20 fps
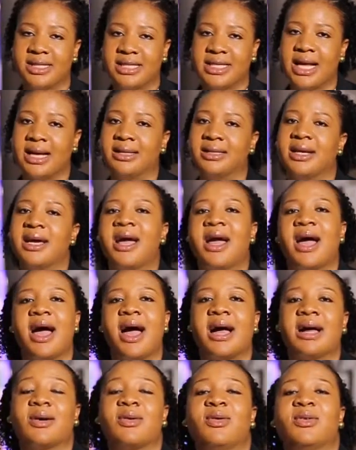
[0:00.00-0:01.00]
sound.
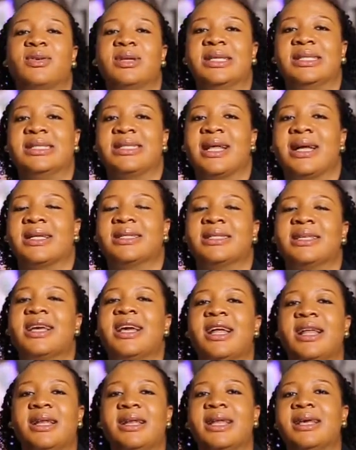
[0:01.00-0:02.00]
How cool is that?
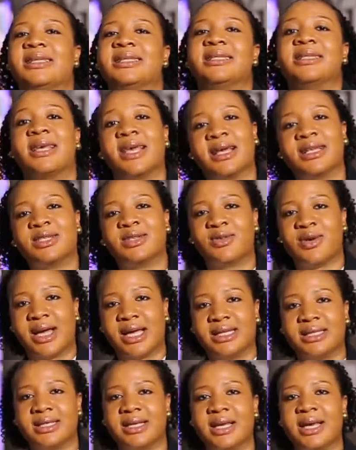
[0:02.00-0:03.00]
Let's get
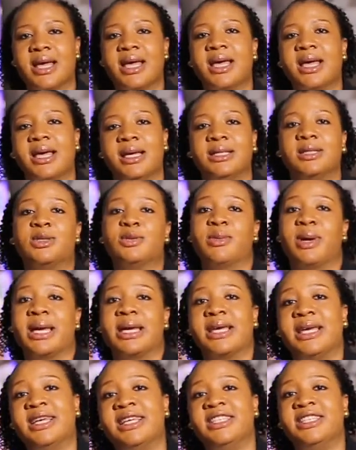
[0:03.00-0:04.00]
right into my
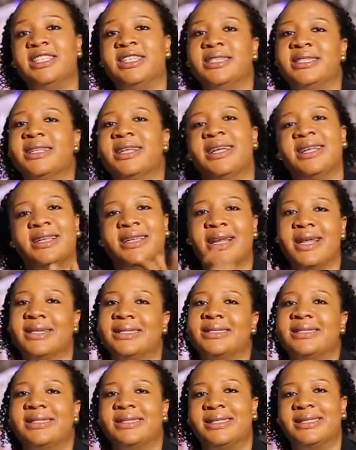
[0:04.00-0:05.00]
kitchen. Let's
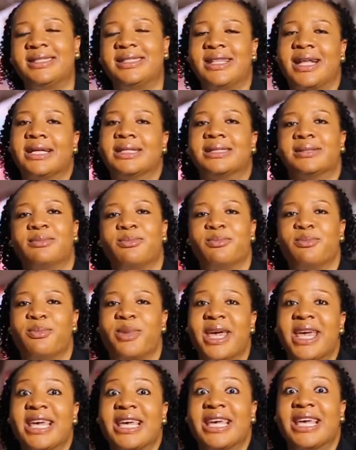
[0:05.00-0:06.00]
start
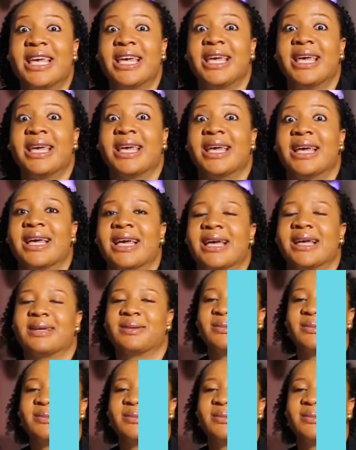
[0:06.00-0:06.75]
baking.